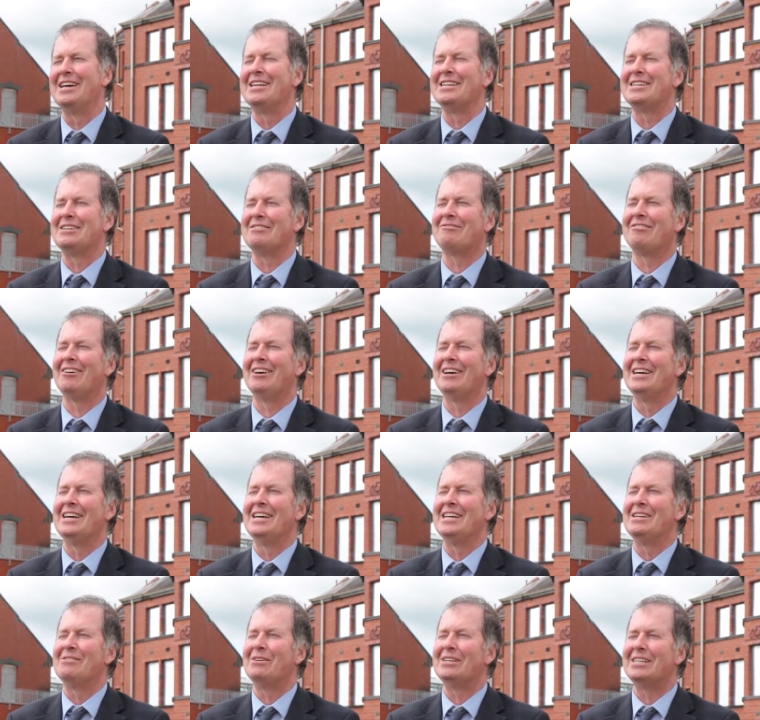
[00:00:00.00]
the,
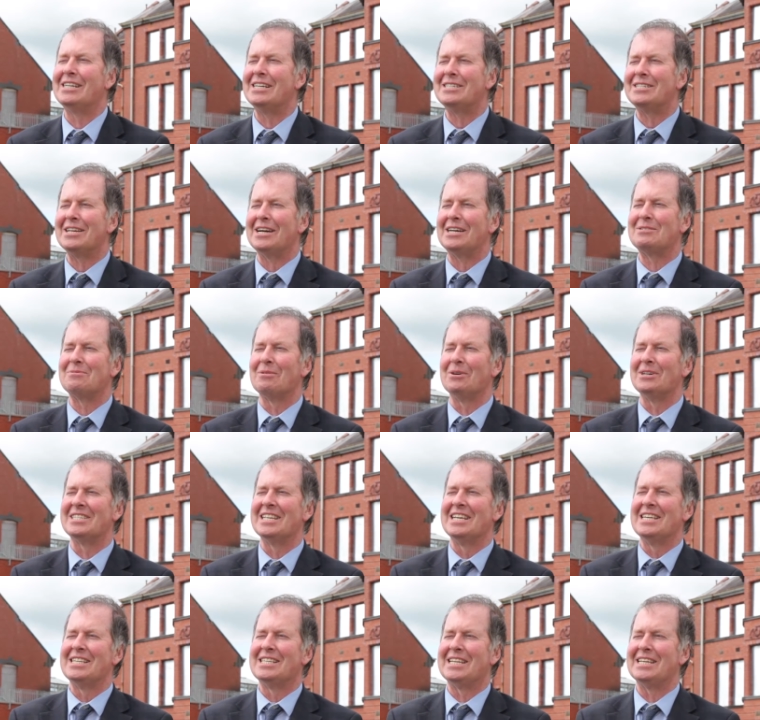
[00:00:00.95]
well, this I suppose
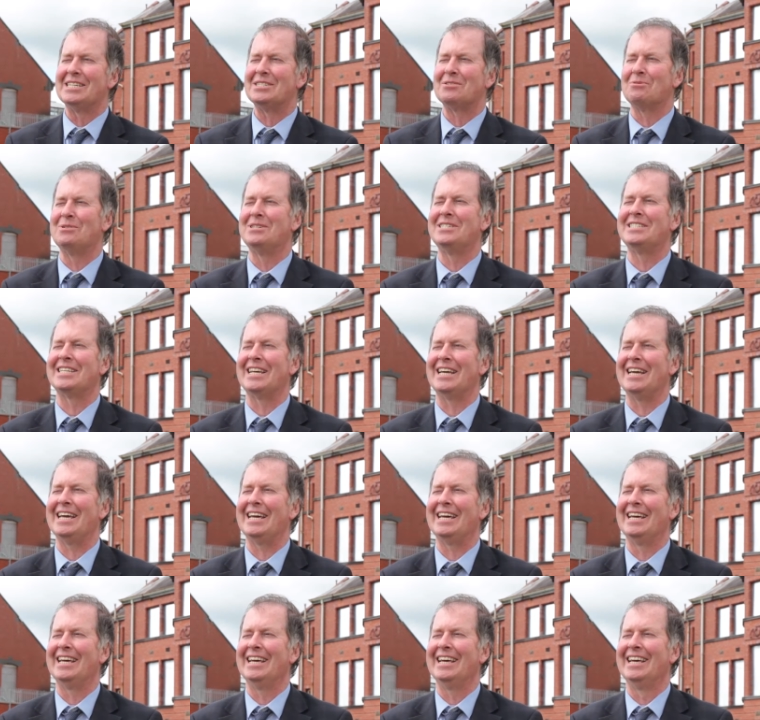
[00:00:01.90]
this was uh,